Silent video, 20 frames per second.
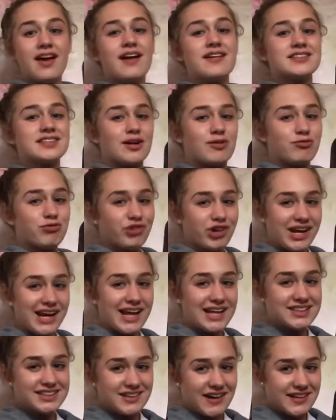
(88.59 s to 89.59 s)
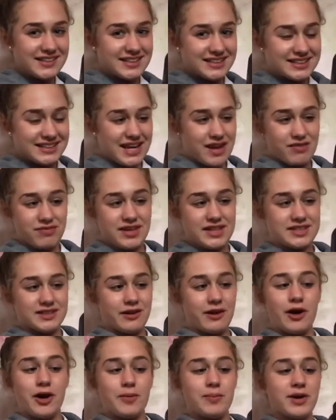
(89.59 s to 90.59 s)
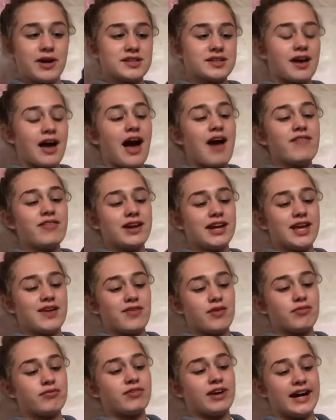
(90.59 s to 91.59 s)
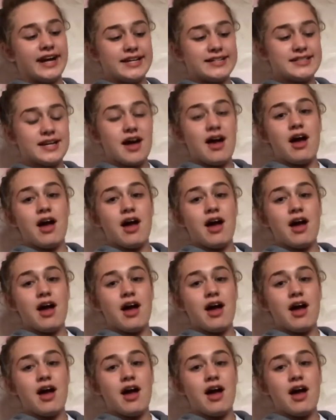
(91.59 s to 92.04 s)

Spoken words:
So I'm really excited to give this a go because I haven't given Red